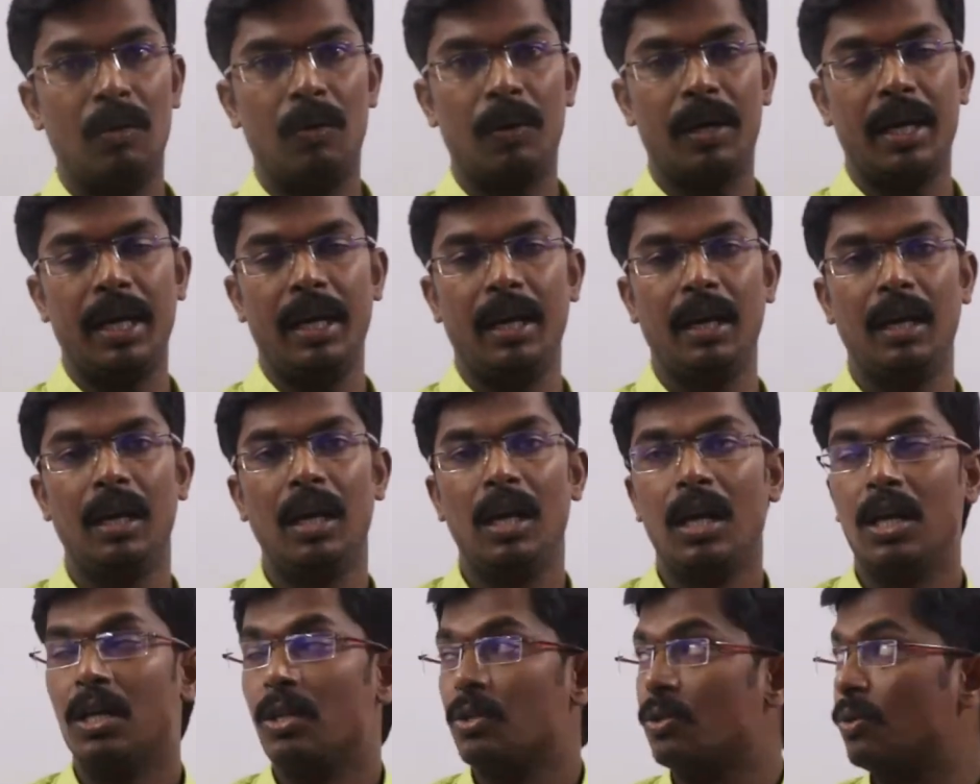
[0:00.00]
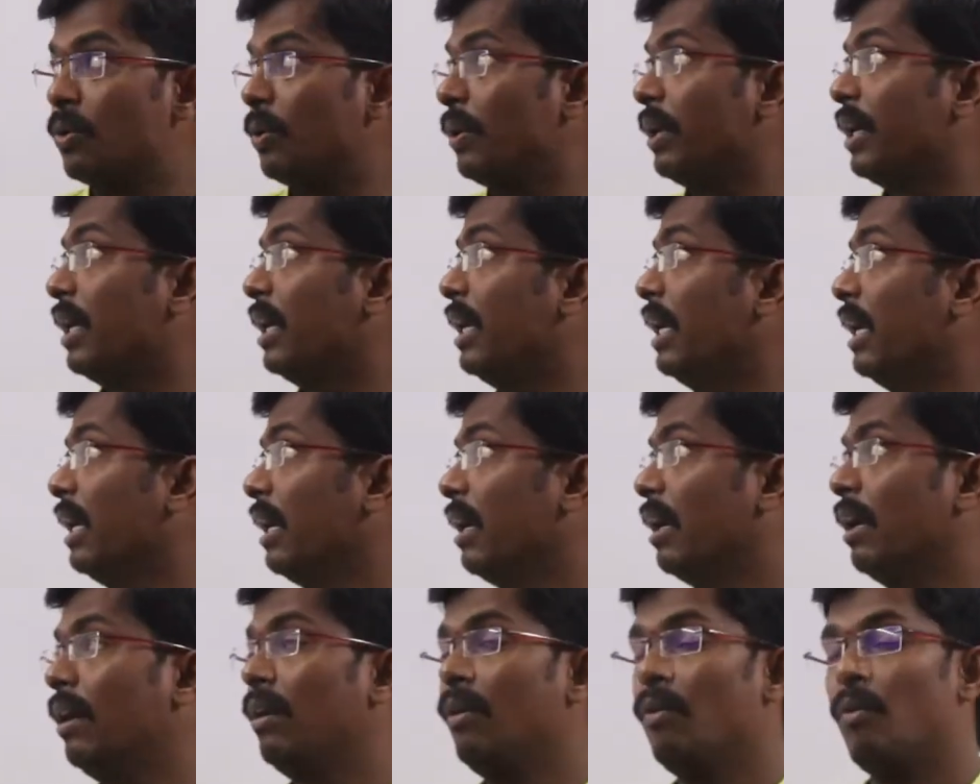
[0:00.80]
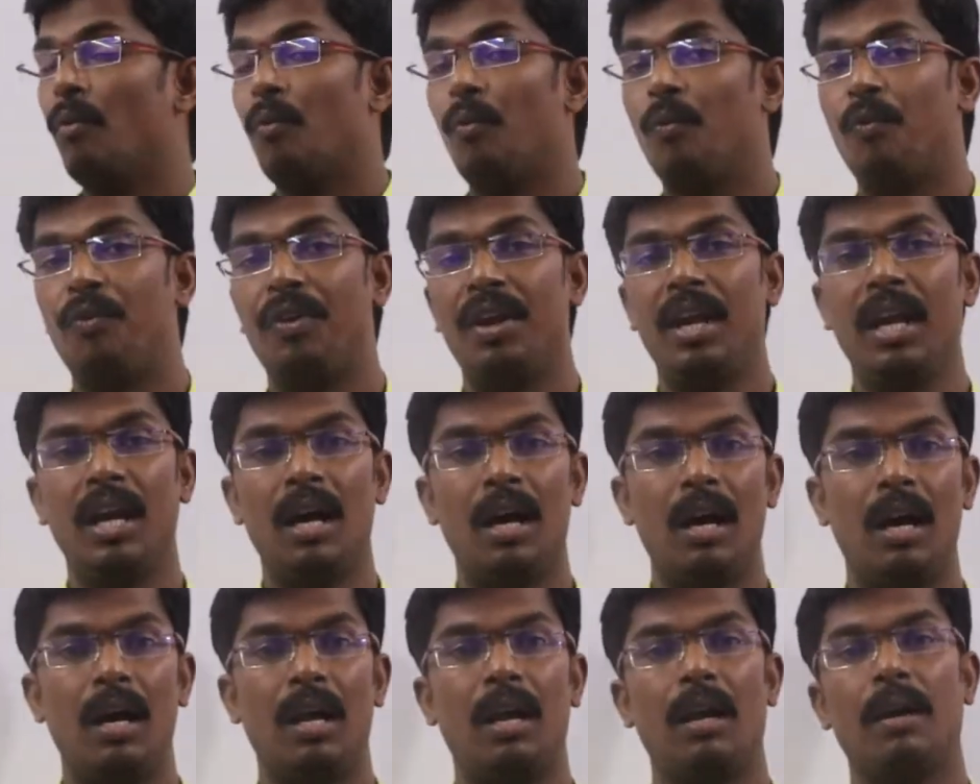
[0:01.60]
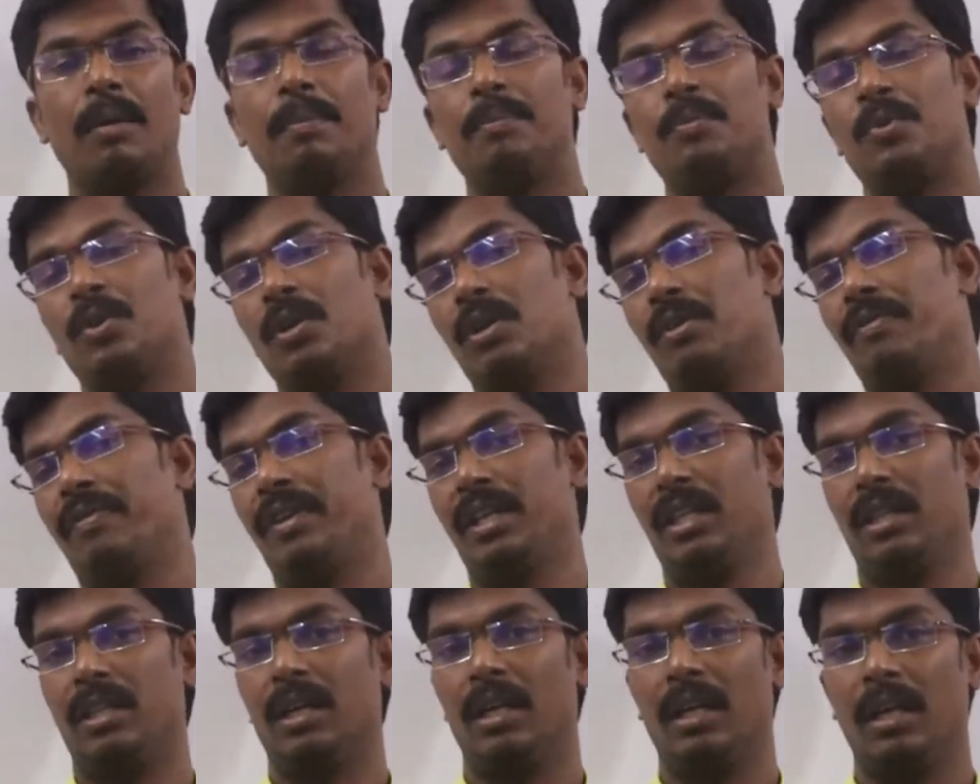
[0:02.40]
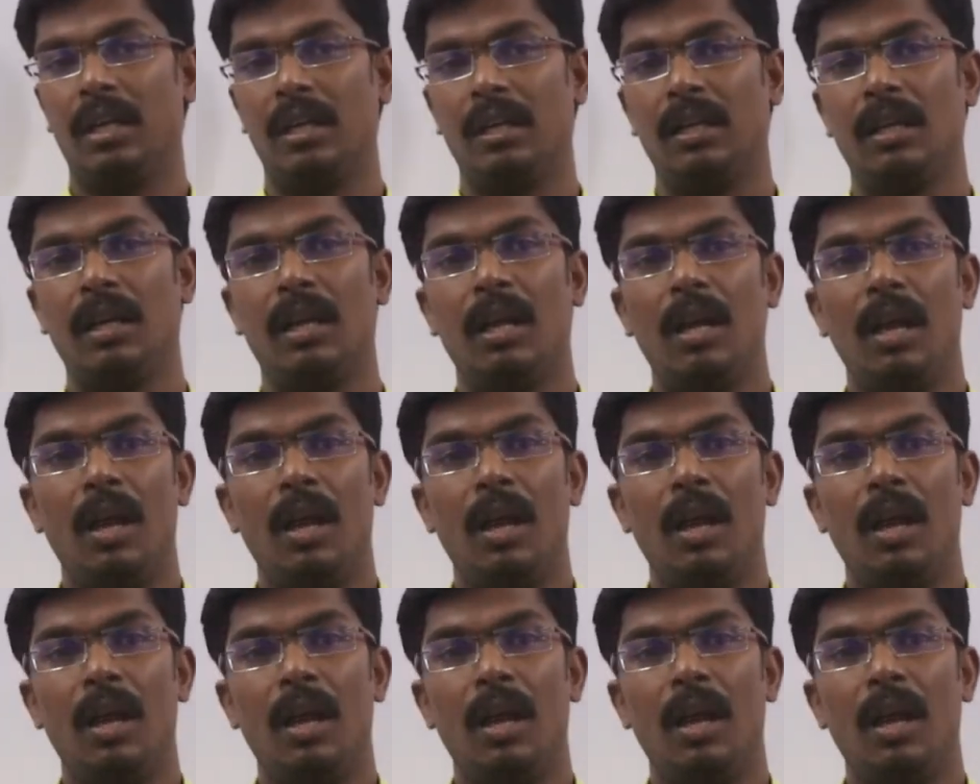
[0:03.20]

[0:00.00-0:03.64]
Okay, so here we are observing that